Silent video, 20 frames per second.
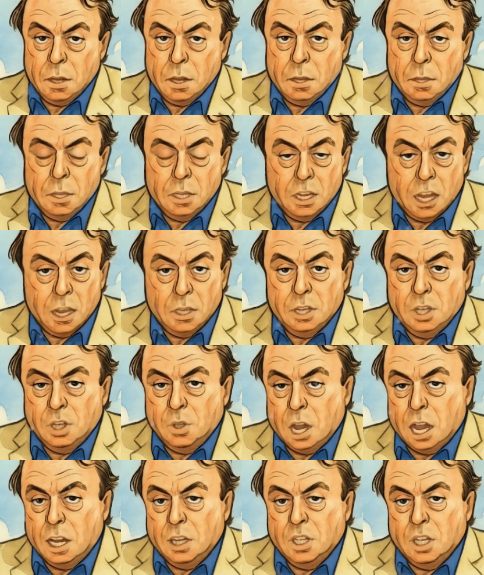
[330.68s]
The Southern
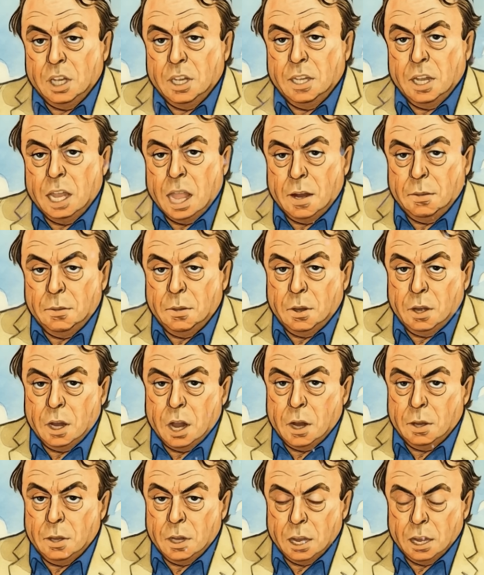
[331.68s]
strategy's careful
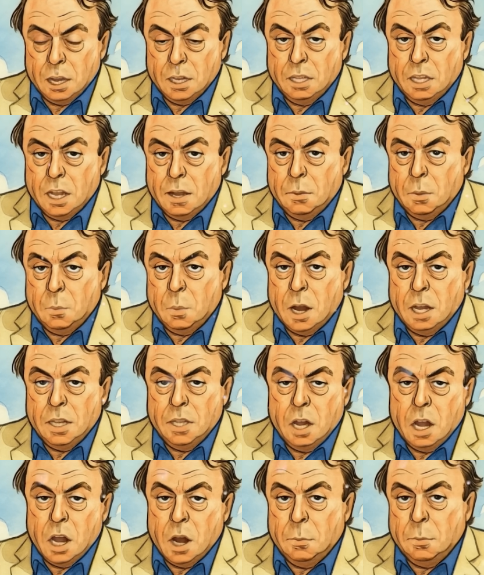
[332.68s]
coding has given way
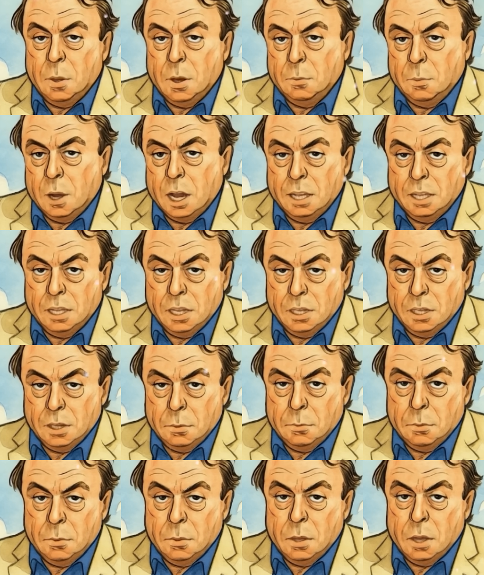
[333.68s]
to open
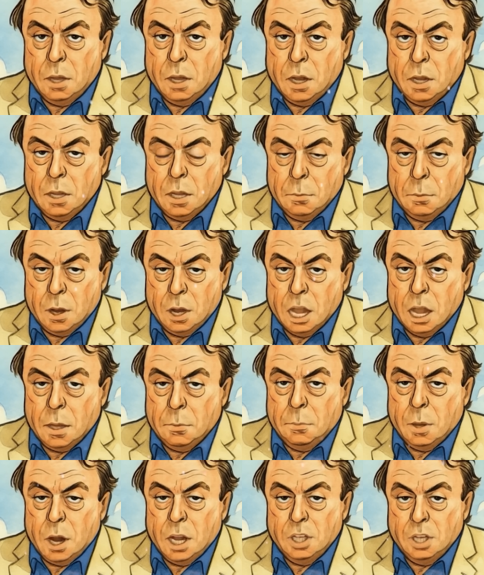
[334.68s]
racism. The
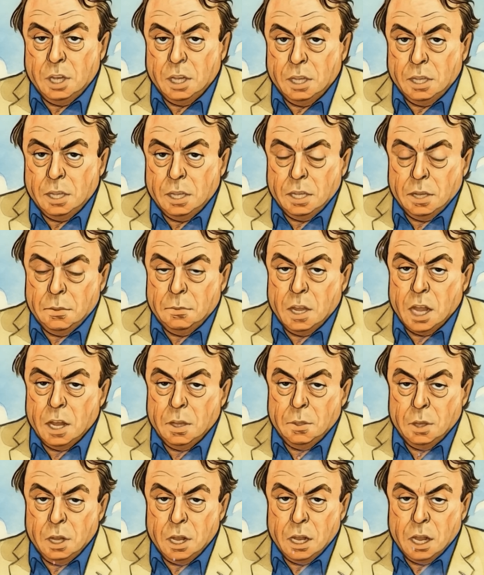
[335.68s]
polite prejudices of
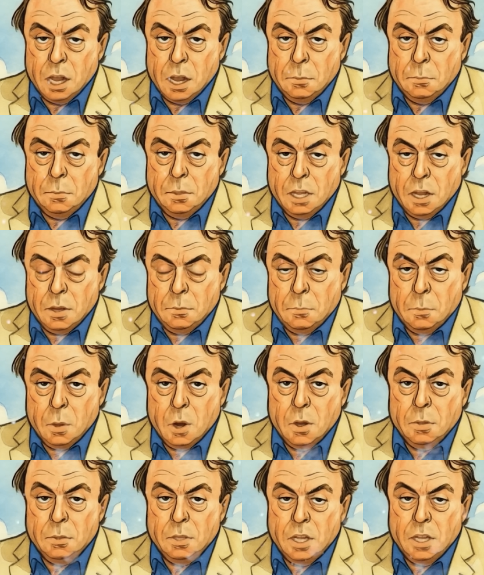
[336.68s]
country clubs have
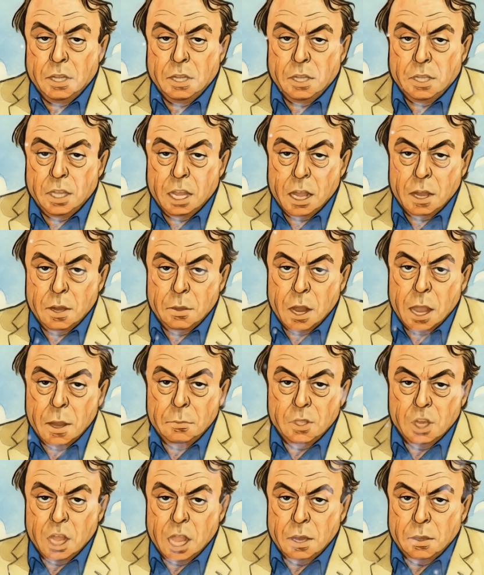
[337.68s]
morphed into telegram
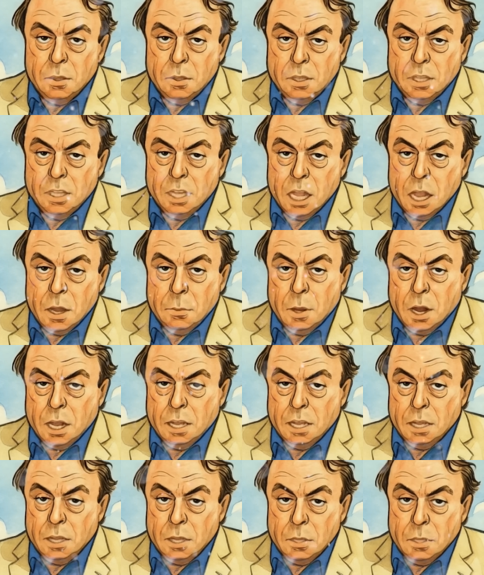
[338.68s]
channels
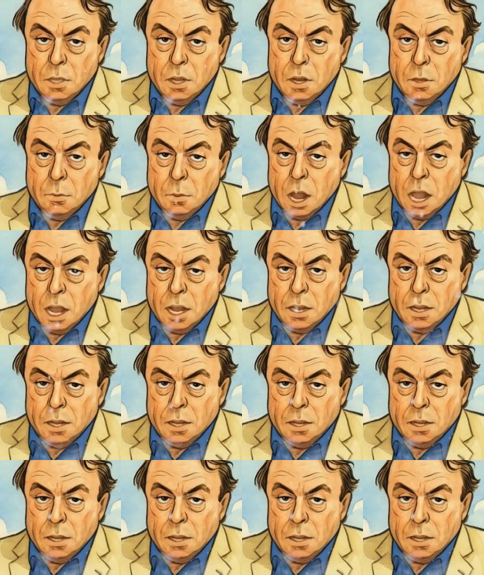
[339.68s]
celebrating the Third Reich.